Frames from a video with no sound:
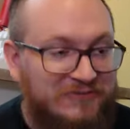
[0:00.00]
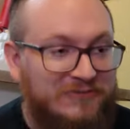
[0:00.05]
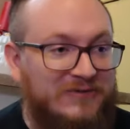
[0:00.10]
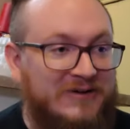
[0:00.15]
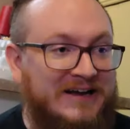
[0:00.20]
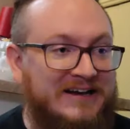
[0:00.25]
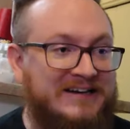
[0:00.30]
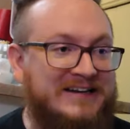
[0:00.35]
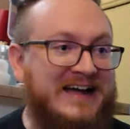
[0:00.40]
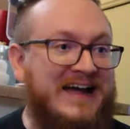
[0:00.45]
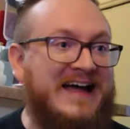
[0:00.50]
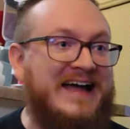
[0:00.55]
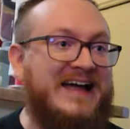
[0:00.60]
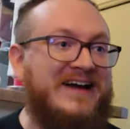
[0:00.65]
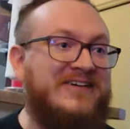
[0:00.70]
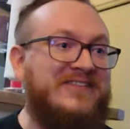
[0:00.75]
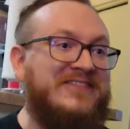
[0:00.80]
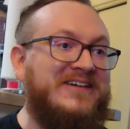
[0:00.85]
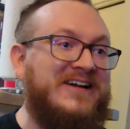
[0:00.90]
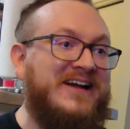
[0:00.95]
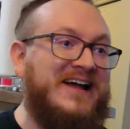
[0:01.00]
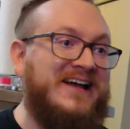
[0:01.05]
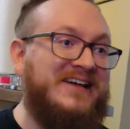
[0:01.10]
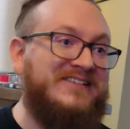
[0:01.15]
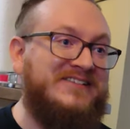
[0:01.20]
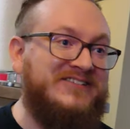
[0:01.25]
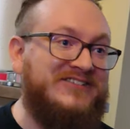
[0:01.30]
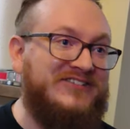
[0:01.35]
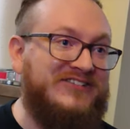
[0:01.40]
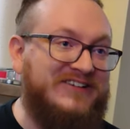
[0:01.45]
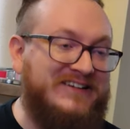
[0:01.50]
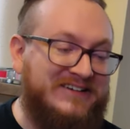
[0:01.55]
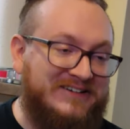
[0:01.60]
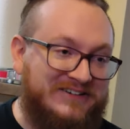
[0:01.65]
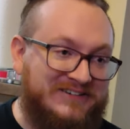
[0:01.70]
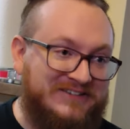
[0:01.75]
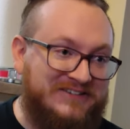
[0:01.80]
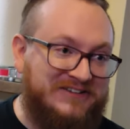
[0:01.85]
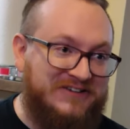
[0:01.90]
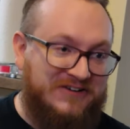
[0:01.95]
one guy out there has a
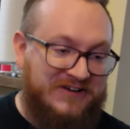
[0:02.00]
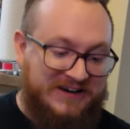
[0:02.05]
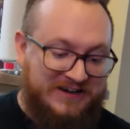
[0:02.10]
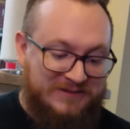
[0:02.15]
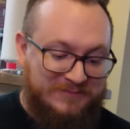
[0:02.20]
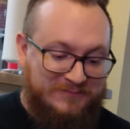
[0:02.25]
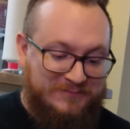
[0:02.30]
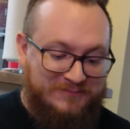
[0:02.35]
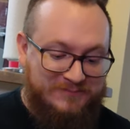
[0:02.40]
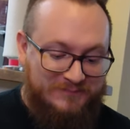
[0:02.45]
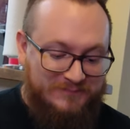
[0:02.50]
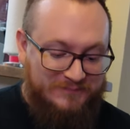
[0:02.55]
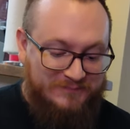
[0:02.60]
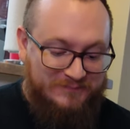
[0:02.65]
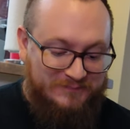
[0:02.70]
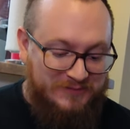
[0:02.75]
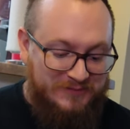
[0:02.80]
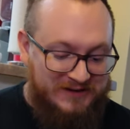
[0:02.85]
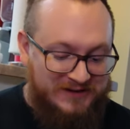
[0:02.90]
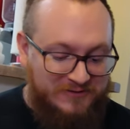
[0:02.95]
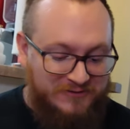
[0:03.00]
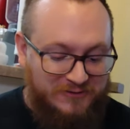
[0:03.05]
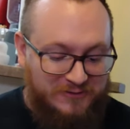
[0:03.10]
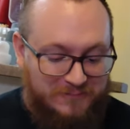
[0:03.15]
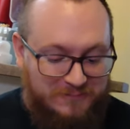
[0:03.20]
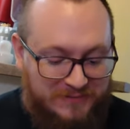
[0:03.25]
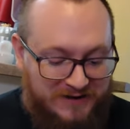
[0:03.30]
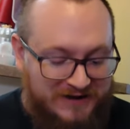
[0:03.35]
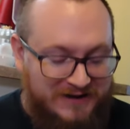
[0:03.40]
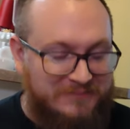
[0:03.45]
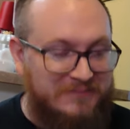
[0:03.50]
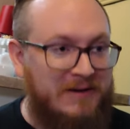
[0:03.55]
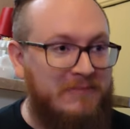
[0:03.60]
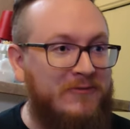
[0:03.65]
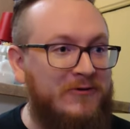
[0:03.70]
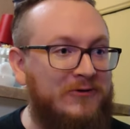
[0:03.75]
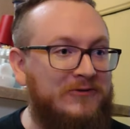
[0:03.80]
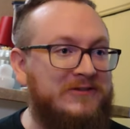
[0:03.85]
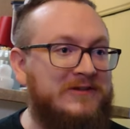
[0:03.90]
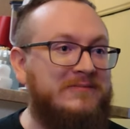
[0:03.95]
shield, so any big old bomb I'm
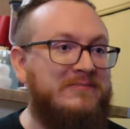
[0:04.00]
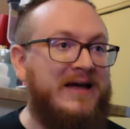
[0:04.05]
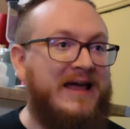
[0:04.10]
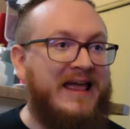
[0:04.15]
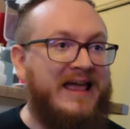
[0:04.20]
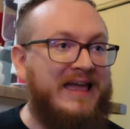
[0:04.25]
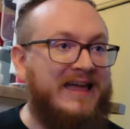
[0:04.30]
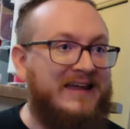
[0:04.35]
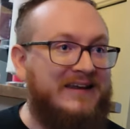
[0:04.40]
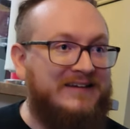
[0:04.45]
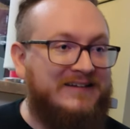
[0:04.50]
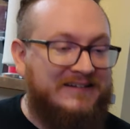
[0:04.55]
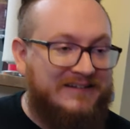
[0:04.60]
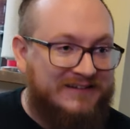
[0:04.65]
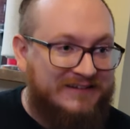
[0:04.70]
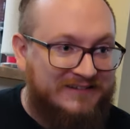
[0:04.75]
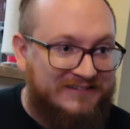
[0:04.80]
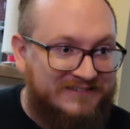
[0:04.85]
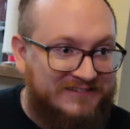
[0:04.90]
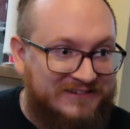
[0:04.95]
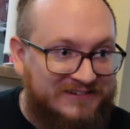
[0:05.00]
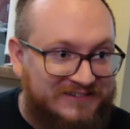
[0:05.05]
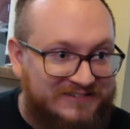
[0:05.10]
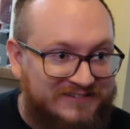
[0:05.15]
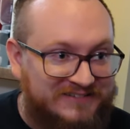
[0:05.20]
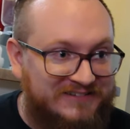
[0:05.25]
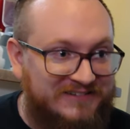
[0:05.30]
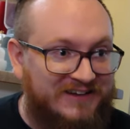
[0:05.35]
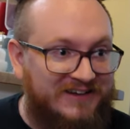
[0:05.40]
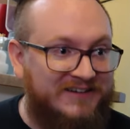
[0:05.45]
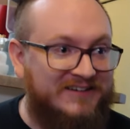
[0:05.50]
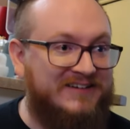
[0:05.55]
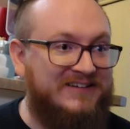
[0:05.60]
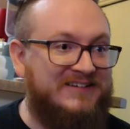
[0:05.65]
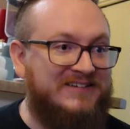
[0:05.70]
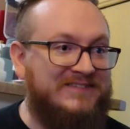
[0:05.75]
holding in my hand is going to suck.